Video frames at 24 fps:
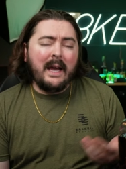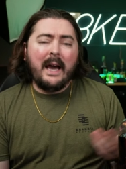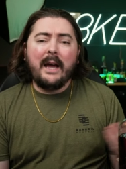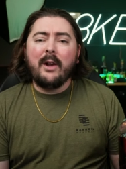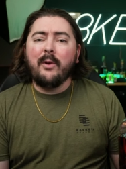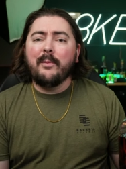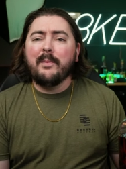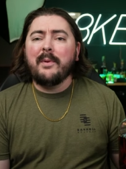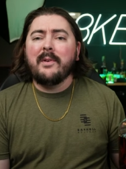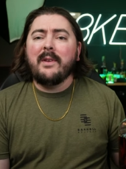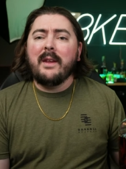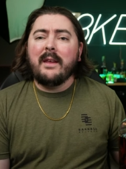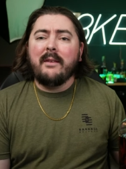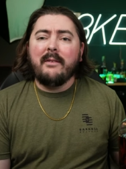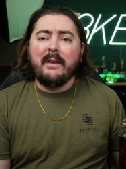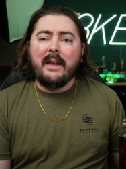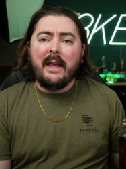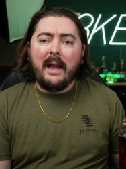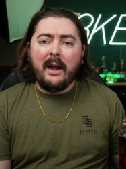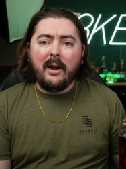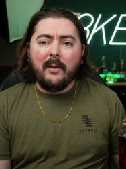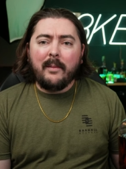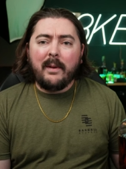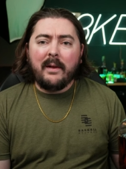I don't particularly
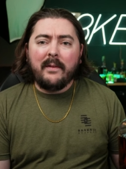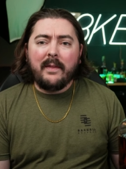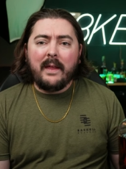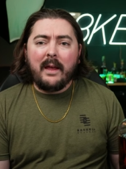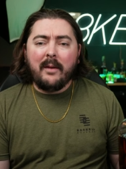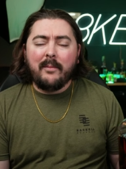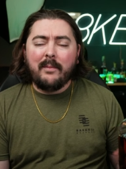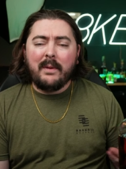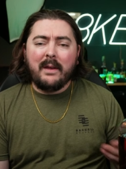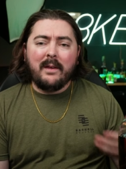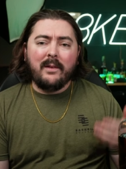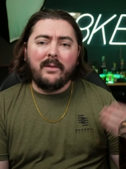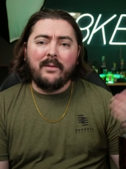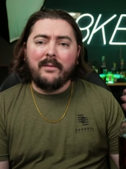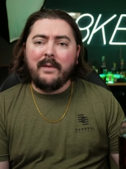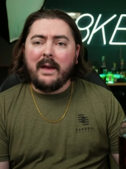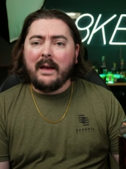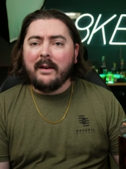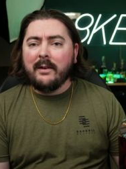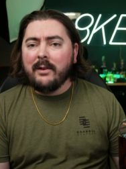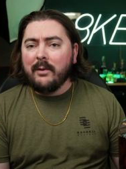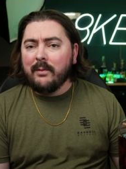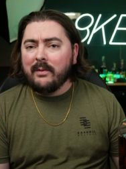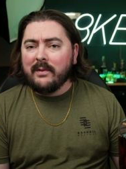care about that because
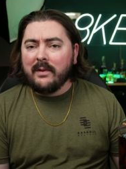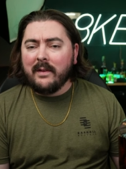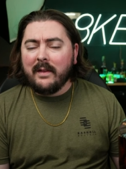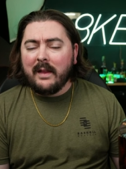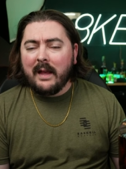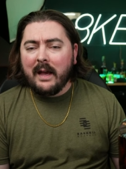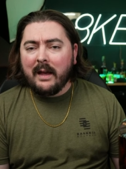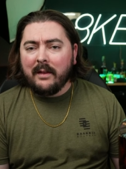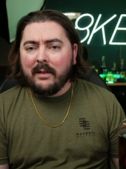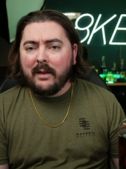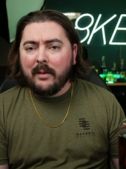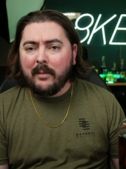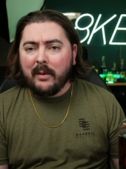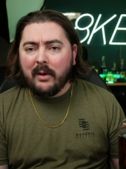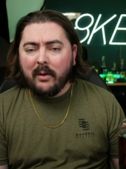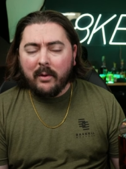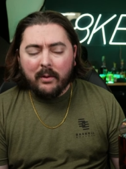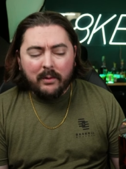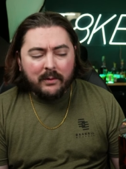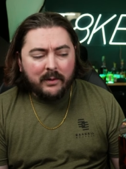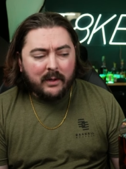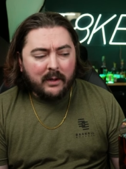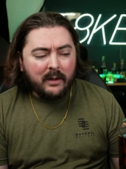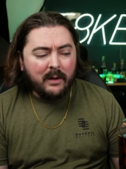value is in the IBB holder,
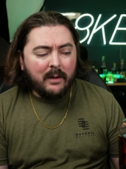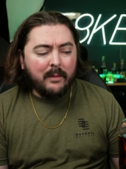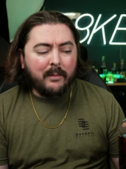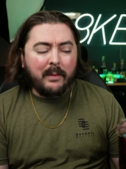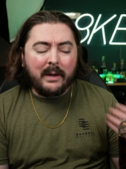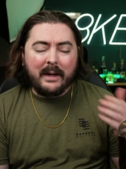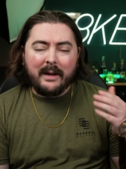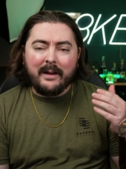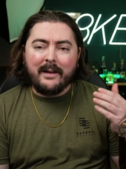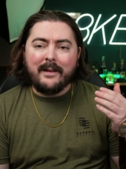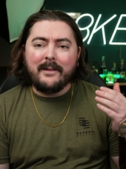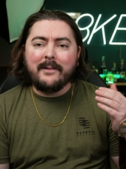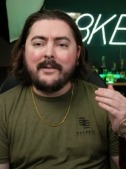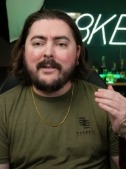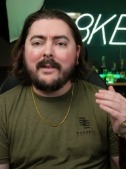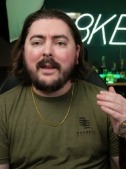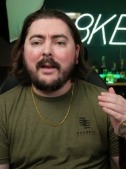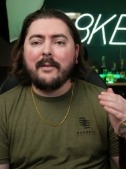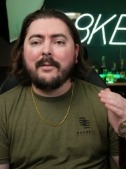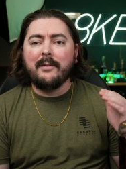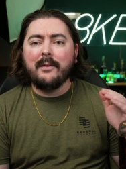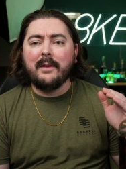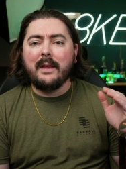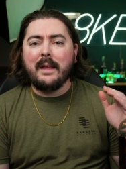beholder, but it is
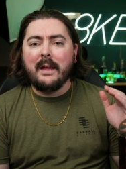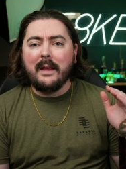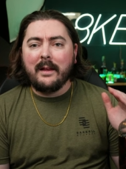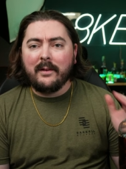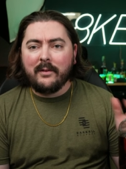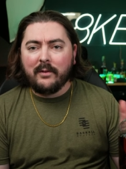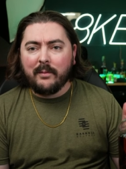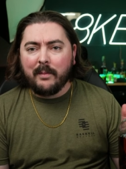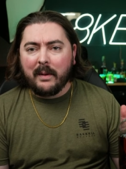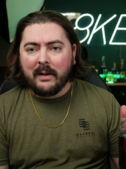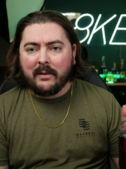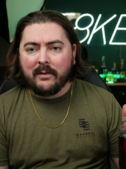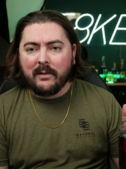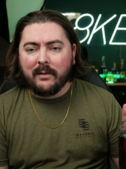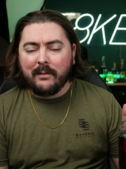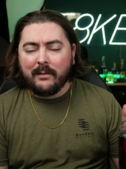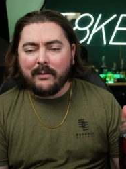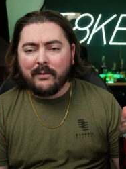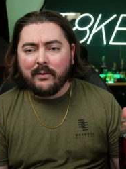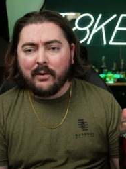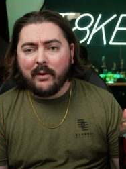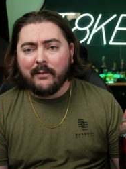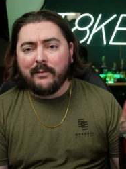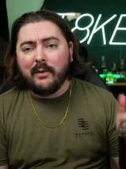definitely expensive.
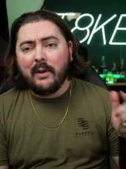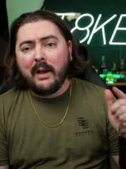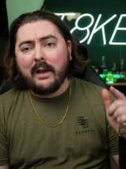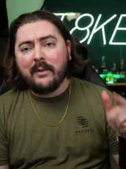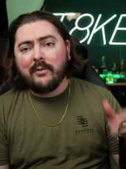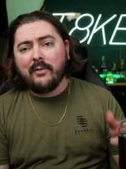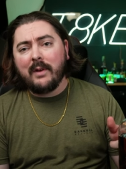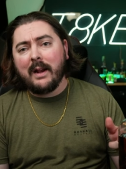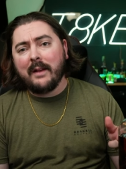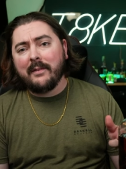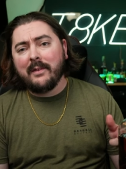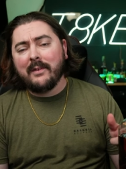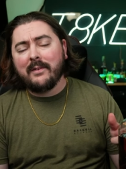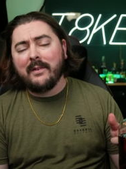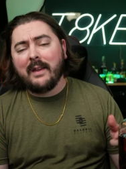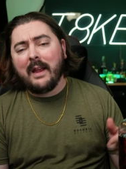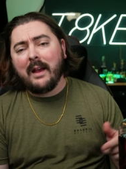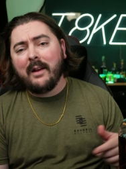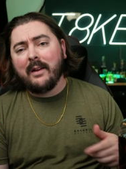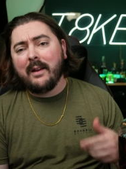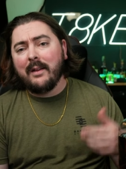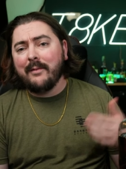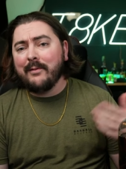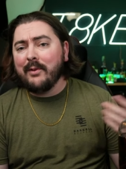So if you guys track this
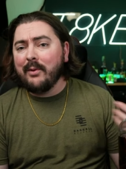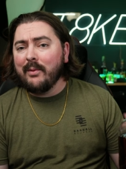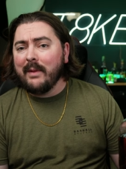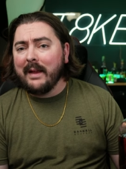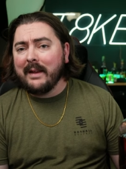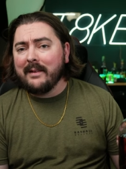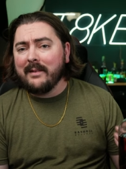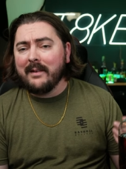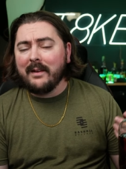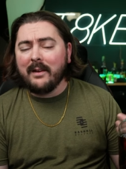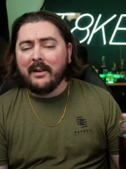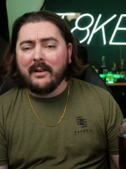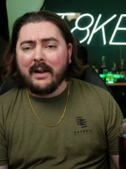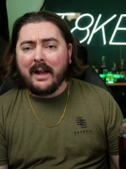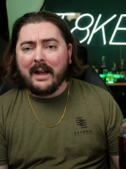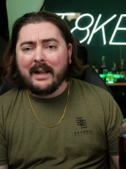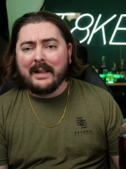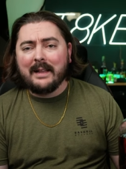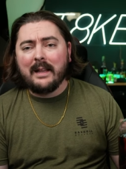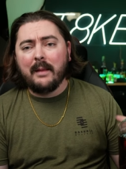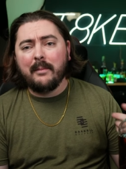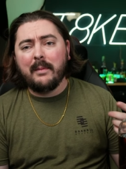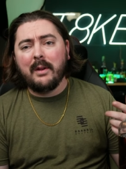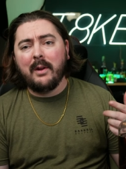down, if you liked it or
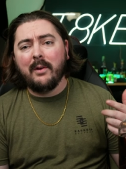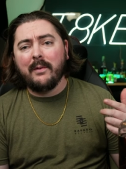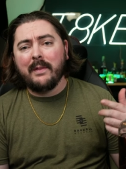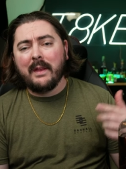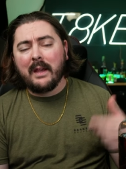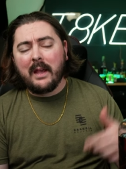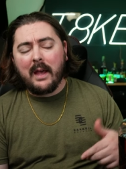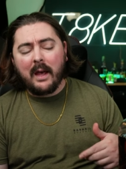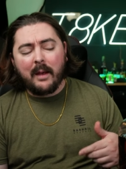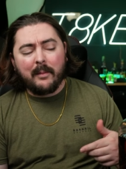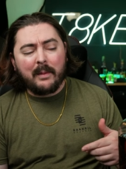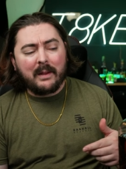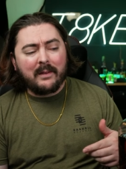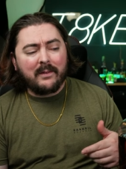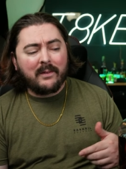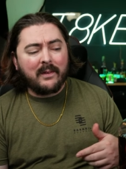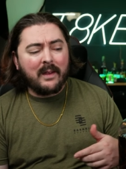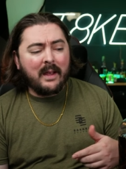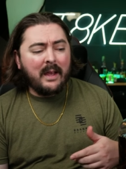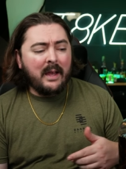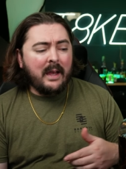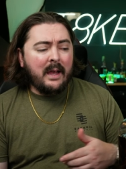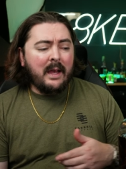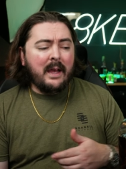not, let me know in the
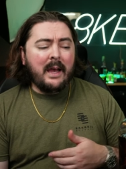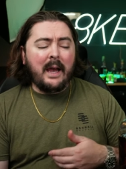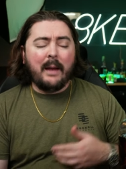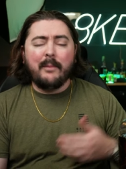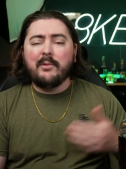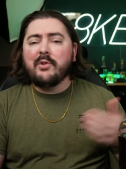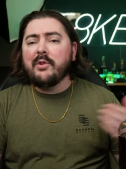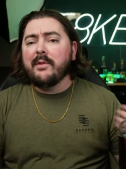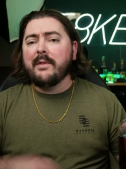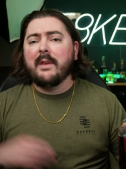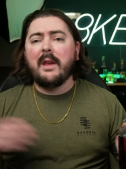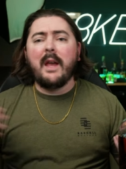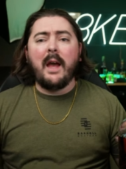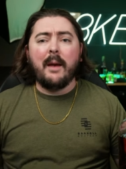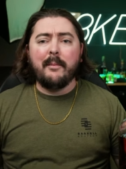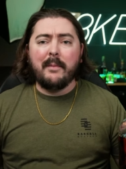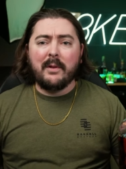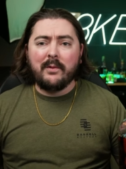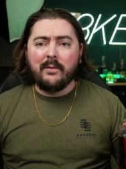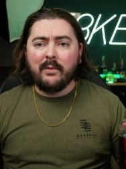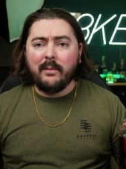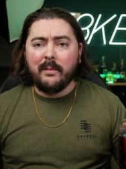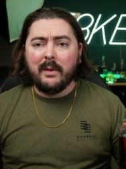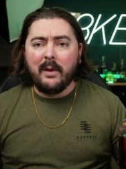comments. I'm sure the
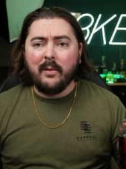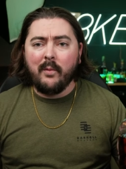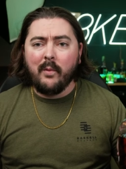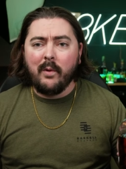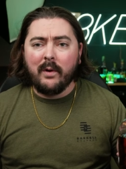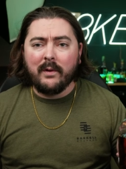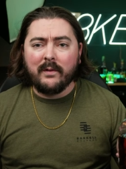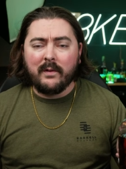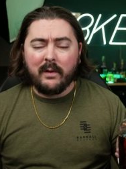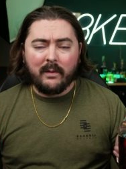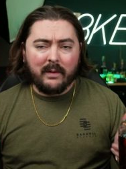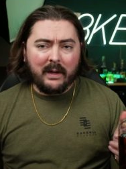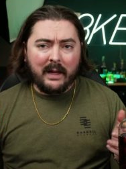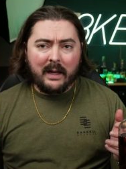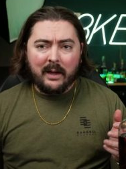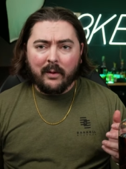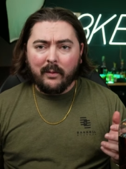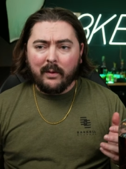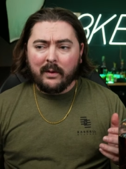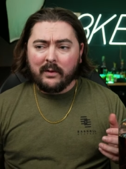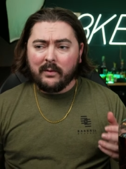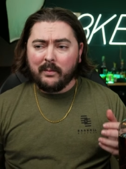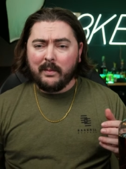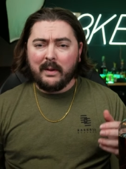comments will be a war zone
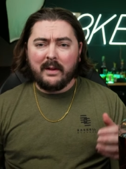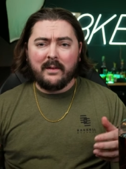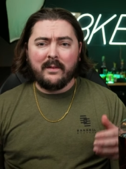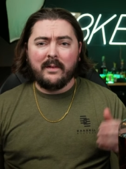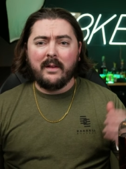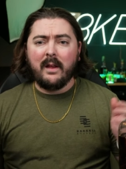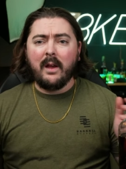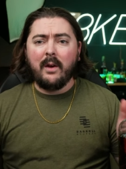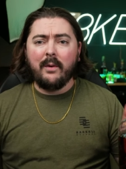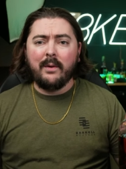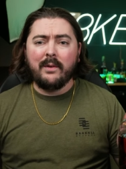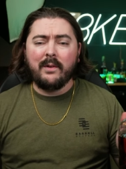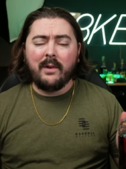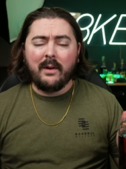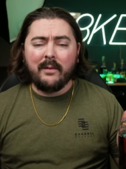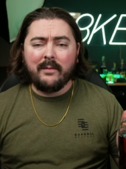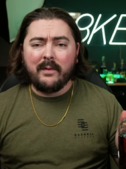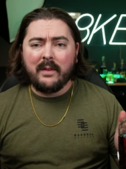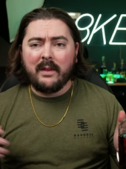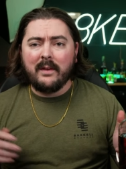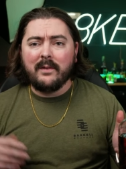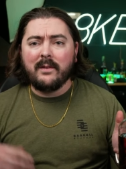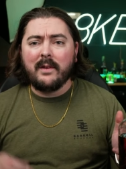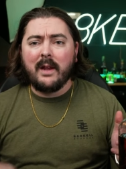anyways because they always are
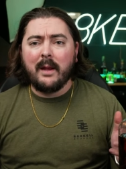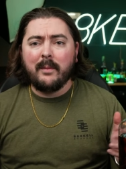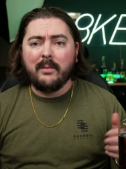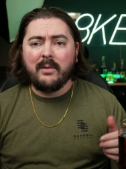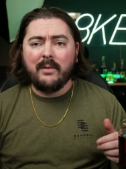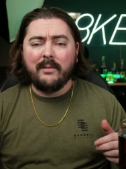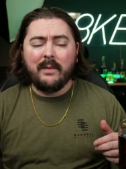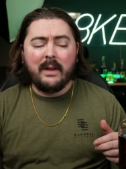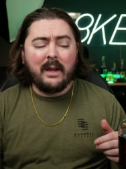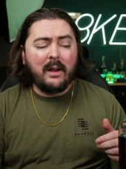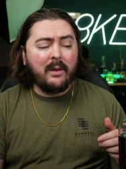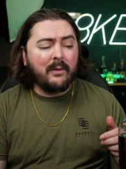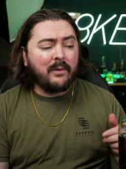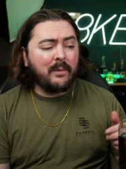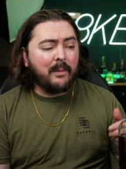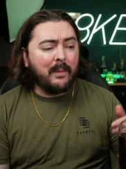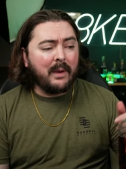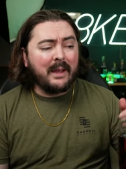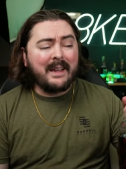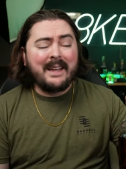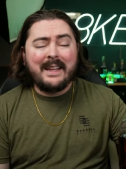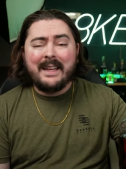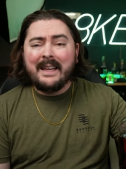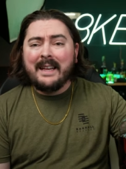for these types of videos,
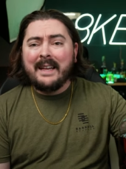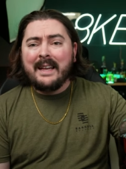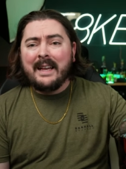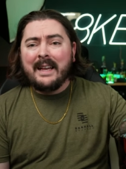but